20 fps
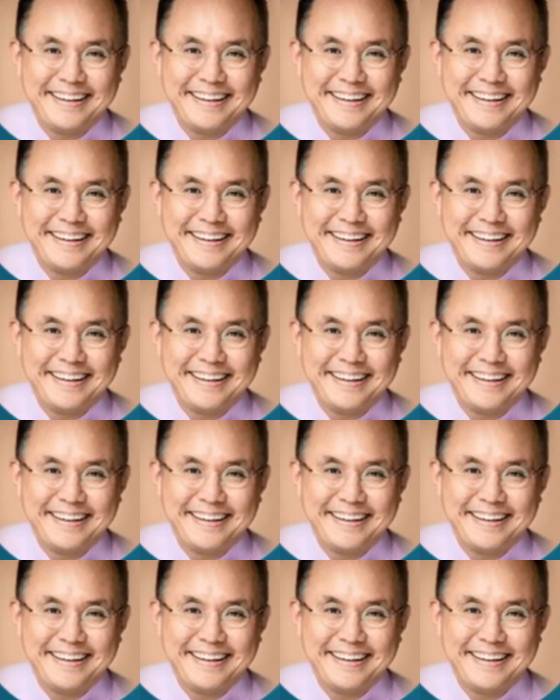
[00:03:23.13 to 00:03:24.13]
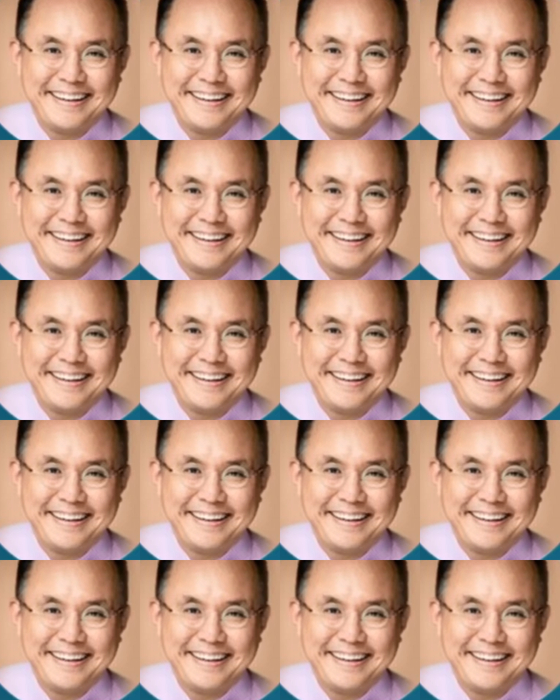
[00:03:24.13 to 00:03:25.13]

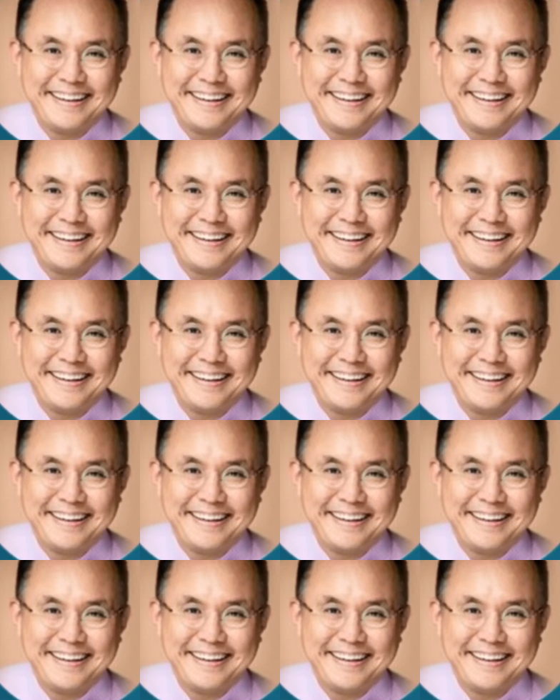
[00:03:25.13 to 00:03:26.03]
The face doesn't move, so there is nothing to read.